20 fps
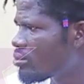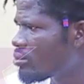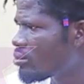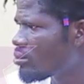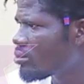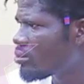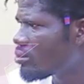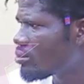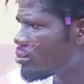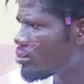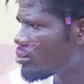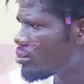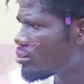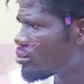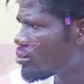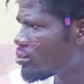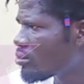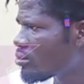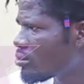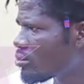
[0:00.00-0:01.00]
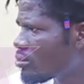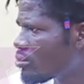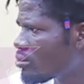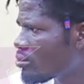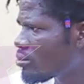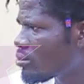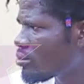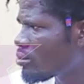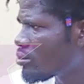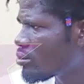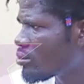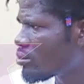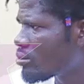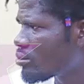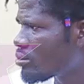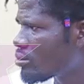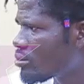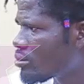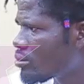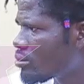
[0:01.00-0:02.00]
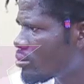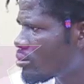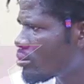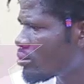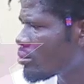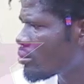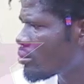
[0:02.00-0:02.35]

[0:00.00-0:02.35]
The person shown says nothing.